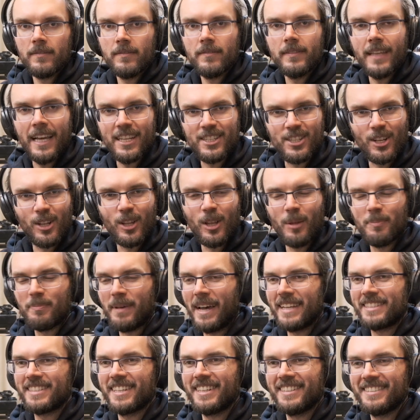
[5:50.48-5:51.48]
That's a lot
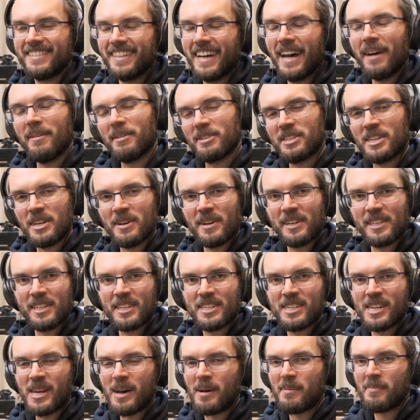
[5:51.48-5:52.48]
better. I was hearing the
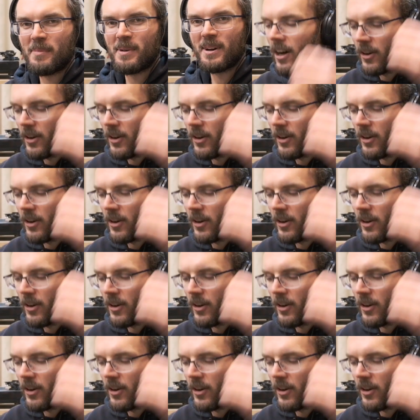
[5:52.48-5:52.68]
sub.